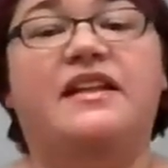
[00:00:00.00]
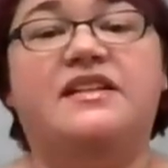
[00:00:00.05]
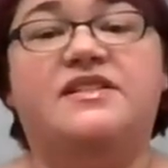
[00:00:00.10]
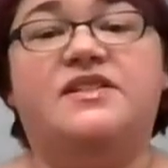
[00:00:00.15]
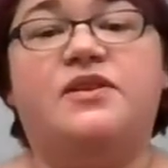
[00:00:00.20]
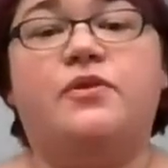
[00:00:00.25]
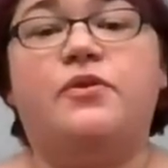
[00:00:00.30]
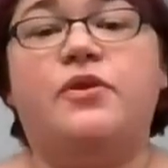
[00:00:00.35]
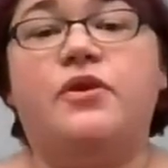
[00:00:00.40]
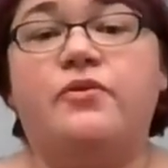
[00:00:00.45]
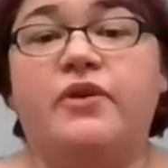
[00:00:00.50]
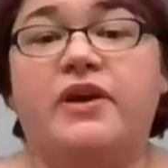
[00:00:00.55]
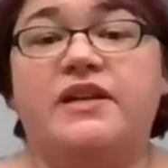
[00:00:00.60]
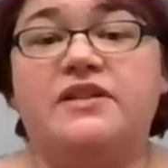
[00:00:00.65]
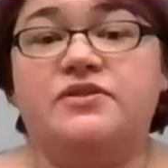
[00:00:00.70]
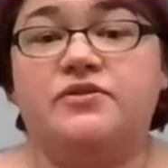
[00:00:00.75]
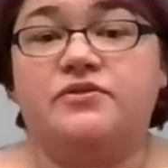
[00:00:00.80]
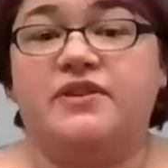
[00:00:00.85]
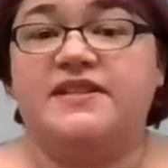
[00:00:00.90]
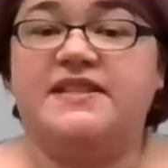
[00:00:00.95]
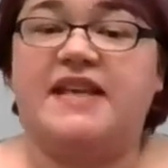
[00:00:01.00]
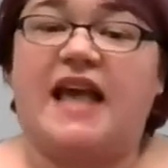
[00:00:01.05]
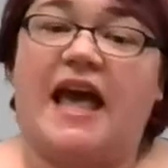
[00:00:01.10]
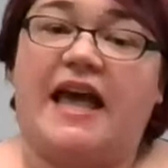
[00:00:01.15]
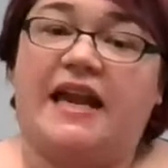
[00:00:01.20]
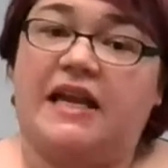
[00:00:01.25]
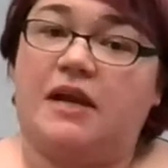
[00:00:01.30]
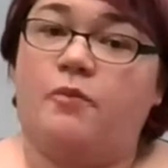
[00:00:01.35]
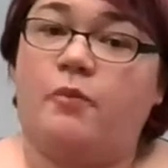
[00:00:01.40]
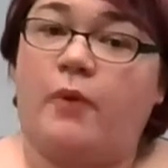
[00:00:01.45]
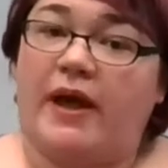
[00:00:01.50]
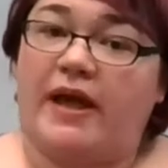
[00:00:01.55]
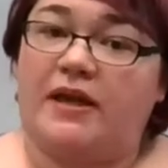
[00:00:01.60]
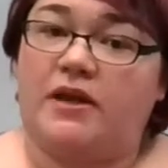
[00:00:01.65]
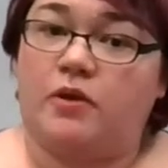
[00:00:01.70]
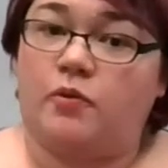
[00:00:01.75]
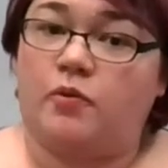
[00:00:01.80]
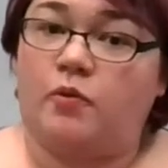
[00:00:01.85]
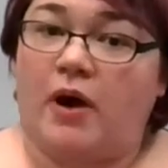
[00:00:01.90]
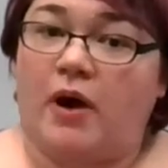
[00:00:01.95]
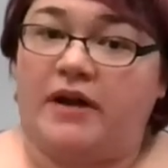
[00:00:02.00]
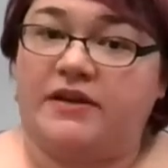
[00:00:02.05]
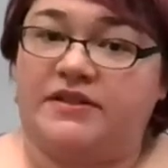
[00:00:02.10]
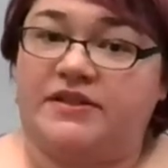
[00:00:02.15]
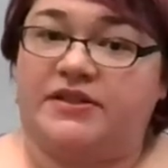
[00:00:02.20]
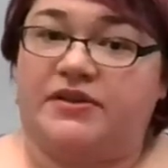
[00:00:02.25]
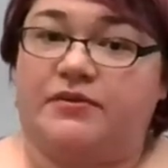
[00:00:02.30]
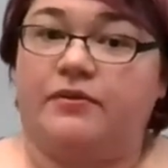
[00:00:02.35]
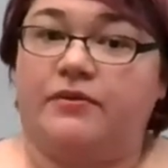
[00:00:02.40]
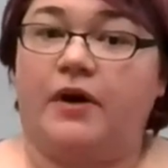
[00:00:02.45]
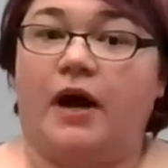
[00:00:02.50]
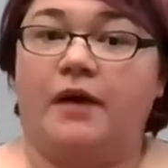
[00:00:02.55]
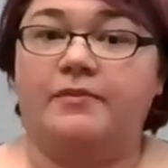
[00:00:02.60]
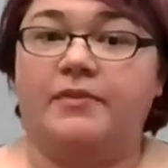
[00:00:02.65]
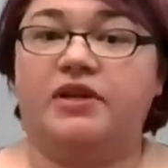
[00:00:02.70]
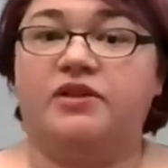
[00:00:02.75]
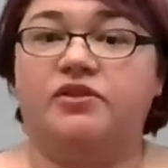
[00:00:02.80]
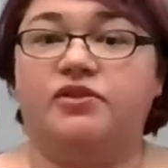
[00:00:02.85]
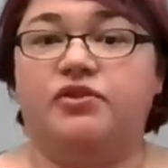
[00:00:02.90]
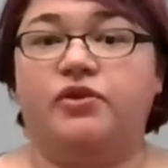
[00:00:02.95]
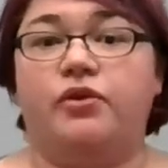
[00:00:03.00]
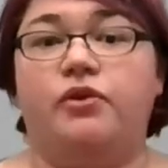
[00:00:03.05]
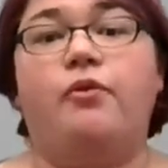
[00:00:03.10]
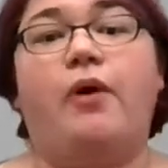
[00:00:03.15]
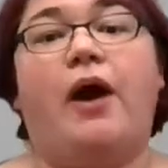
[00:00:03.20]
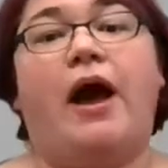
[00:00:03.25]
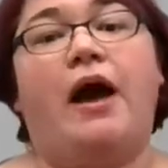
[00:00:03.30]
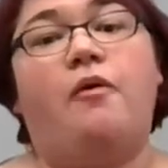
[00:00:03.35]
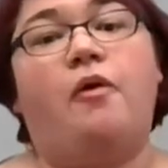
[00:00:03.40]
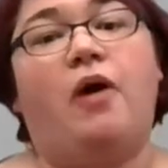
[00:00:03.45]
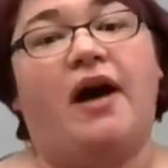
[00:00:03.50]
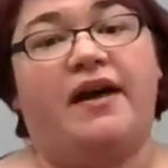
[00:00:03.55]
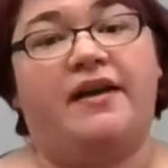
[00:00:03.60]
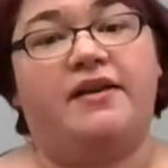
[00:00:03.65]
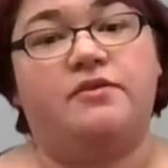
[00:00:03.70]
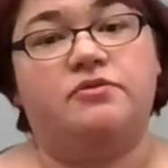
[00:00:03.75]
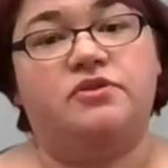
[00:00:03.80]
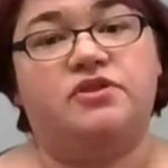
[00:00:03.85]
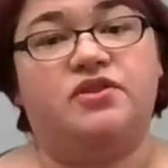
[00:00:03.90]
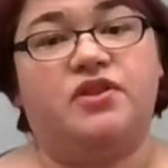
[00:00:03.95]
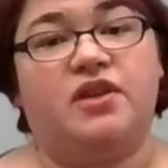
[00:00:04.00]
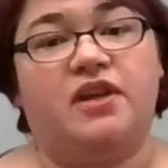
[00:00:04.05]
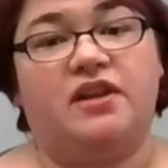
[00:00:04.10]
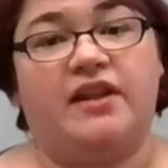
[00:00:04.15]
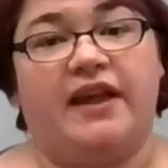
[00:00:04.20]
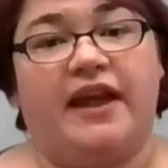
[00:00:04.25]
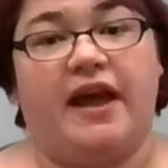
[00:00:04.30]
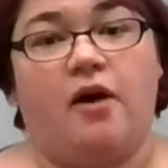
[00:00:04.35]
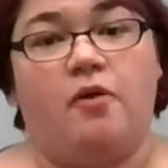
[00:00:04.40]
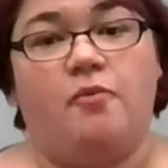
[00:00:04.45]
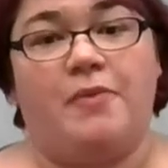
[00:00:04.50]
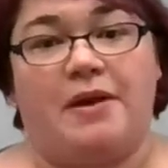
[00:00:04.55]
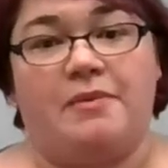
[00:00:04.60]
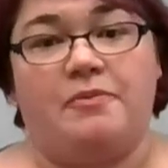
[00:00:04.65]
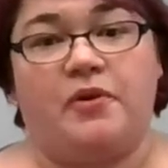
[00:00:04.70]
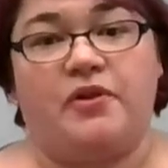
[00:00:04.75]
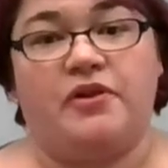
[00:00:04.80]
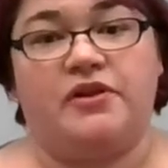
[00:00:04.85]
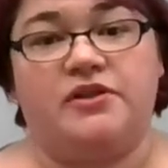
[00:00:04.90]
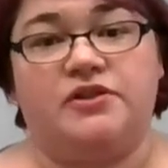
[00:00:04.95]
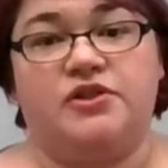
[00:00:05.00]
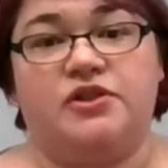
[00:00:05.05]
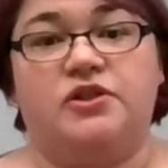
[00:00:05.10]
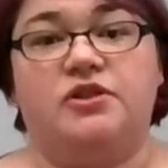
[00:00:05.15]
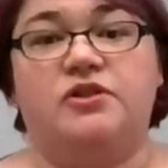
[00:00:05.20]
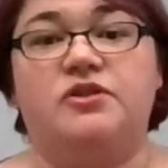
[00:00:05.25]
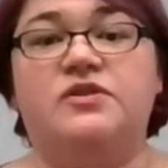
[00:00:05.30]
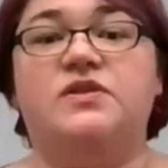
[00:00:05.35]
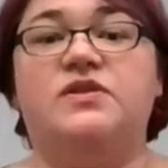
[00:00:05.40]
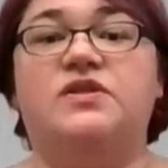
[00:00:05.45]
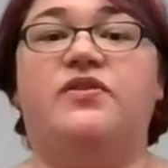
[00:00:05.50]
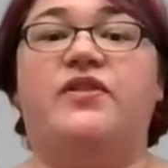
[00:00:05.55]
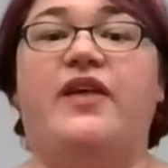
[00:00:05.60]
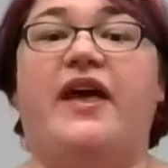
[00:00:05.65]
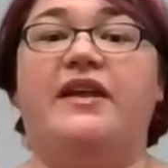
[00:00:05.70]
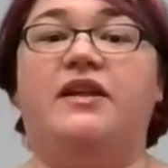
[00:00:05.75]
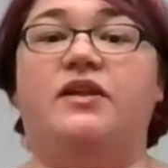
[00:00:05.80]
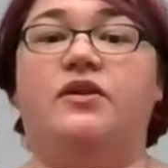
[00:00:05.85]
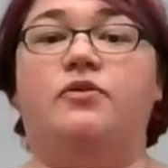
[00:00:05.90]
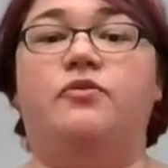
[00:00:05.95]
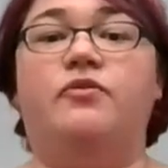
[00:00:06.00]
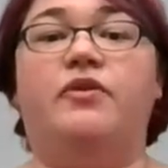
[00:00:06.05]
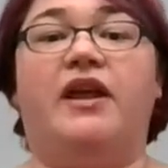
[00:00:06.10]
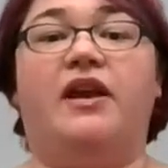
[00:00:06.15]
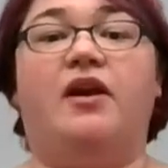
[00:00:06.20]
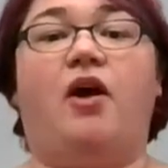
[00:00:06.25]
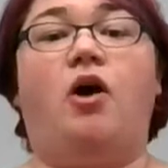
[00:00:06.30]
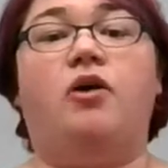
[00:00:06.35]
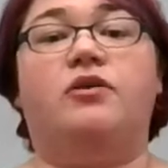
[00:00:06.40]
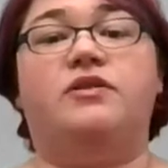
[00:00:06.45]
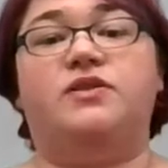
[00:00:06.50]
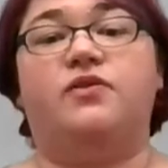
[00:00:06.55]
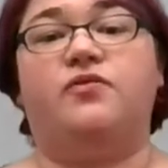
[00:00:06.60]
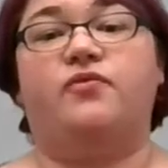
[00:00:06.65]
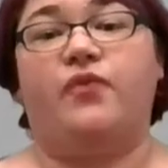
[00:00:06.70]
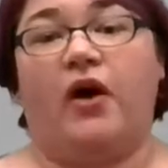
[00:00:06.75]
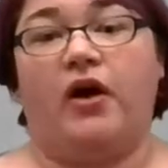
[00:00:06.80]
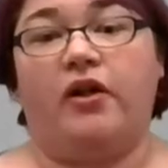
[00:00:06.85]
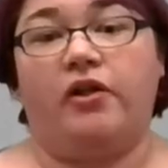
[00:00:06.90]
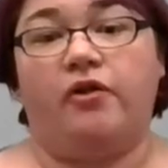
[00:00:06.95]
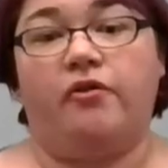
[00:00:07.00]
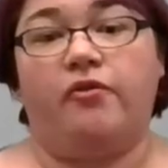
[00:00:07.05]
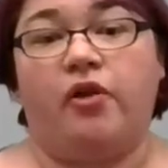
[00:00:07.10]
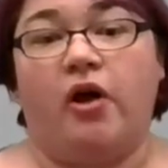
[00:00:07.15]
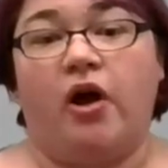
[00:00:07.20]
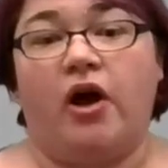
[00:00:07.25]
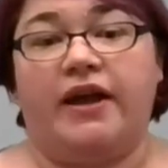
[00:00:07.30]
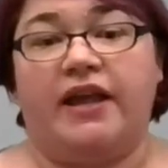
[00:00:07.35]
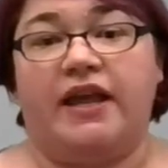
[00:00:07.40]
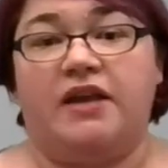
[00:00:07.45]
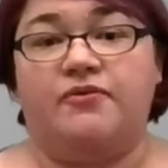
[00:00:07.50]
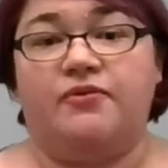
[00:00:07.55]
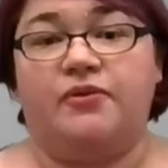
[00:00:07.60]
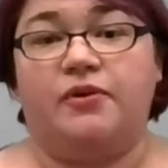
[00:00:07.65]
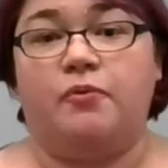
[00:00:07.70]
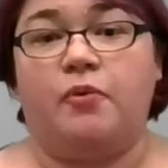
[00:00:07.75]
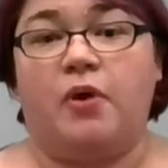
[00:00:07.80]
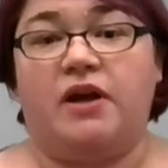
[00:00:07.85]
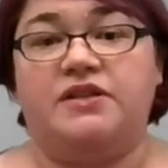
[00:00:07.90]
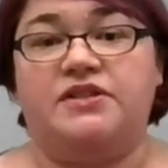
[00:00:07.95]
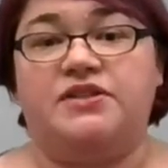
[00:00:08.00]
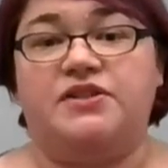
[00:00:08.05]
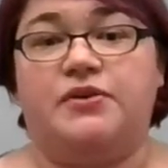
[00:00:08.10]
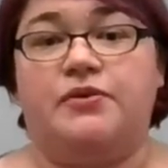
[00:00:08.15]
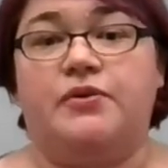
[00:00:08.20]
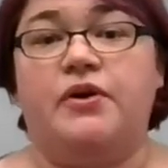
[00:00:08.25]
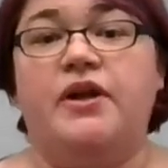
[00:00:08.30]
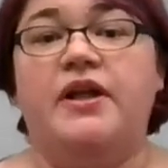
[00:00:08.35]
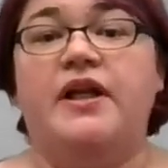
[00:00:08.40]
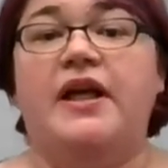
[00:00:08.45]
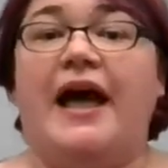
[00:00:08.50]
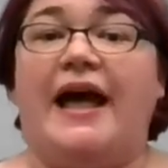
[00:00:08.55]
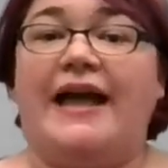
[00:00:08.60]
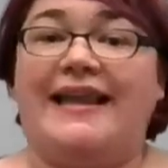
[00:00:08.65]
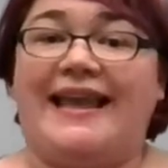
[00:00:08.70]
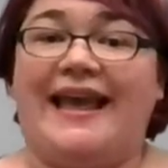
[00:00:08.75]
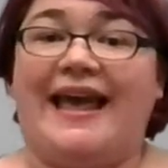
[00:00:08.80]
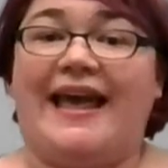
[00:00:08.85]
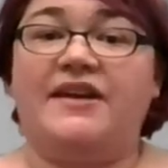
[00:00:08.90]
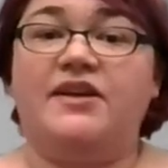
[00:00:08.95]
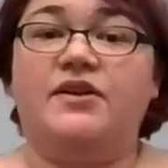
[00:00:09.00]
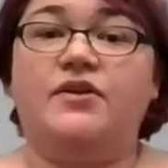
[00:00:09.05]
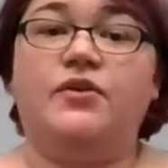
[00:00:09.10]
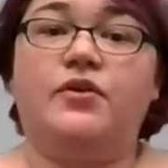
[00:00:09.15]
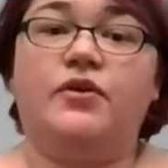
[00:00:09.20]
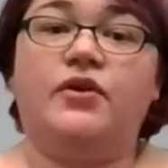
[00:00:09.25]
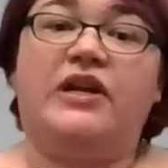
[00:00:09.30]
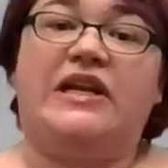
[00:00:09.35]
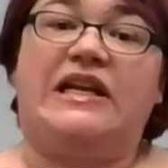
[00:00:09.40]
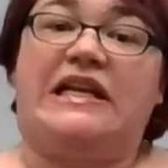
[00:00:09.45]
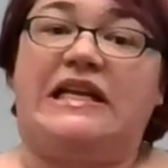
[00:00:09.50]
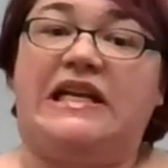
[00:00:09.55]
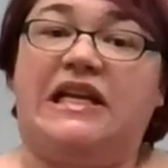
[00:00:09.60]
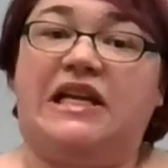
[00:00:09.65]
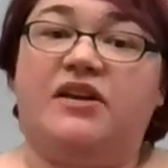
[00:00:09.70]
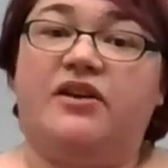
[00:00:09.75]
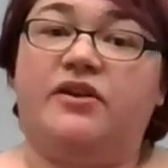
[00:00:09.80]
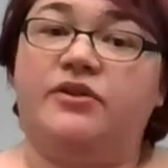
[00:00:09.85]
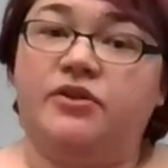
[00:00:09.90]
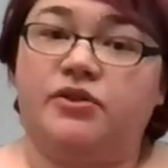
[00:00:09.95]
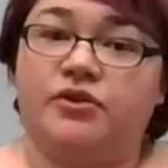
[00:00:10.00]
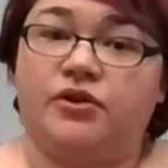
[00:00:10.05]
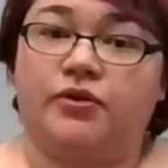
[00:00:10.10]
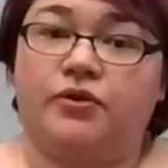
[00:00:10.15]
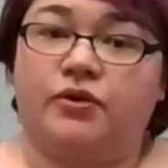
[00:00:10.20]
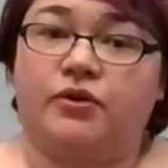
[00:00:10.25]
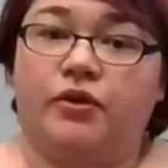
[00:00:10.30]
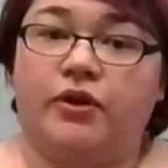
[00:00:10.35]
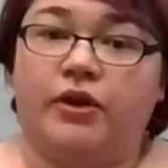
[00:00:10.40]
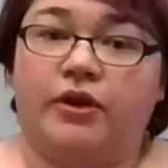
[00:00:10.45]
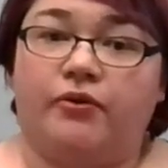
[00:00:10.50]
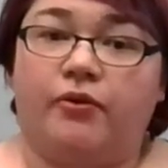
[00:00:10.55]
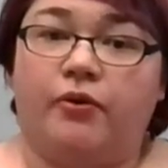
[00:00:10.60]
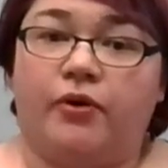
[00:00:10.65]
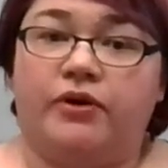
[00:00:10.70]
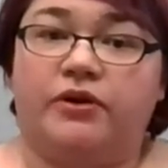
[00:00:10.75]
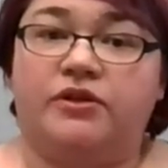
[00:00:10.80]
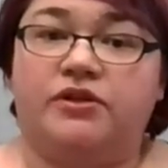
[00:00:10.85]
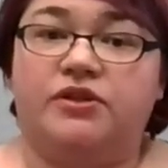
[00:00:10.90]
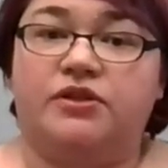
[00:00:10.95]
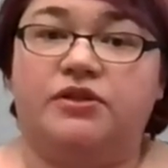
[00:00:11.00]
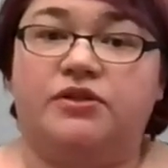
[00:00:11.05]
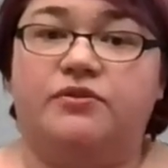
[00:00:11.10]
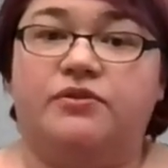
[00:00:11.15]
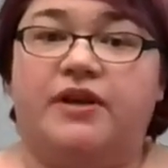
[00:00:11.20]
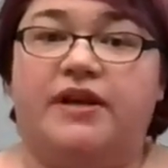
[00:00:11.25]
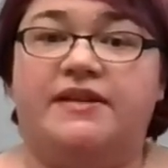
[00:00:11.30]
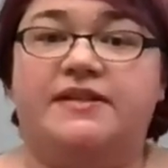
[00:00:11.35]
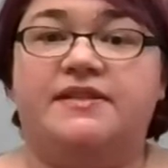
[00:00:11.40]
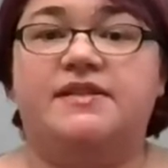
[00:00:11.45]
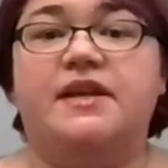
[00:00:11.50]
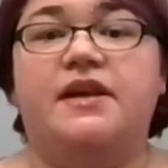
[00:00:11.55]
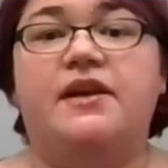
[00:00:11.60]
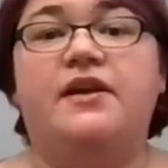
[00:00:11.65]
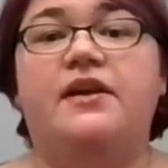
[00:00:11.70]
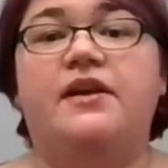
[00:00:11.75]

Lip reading: So you can do this any way you want to. I'm going to show you how I usually lay out my bullet journals so that you can also follow along if you want to. Again, you're going to need a journal in order to do this.